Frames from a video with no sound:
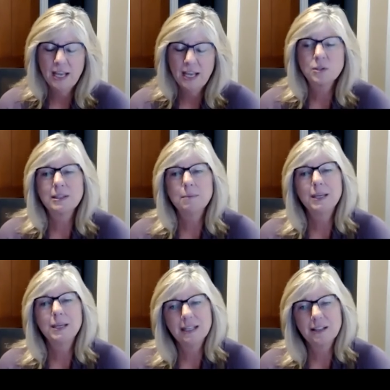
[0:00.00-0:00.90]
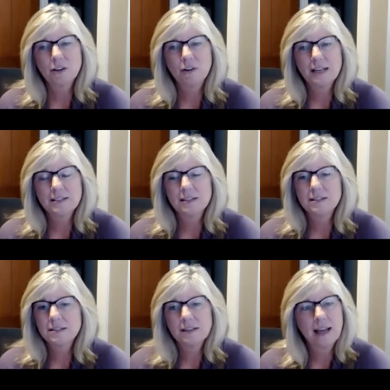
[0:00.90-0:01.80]
So at the beginning of the
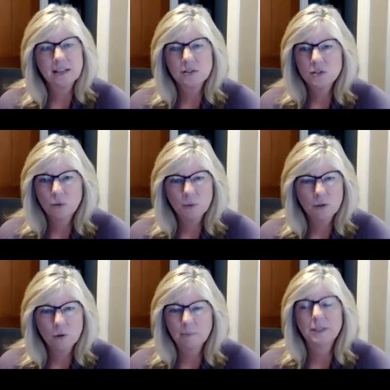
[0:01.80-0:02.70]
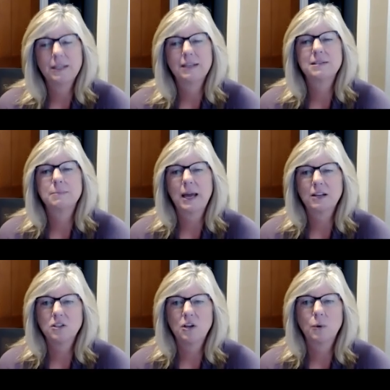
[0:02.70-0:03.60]
crisis, as you would normally expect, you know,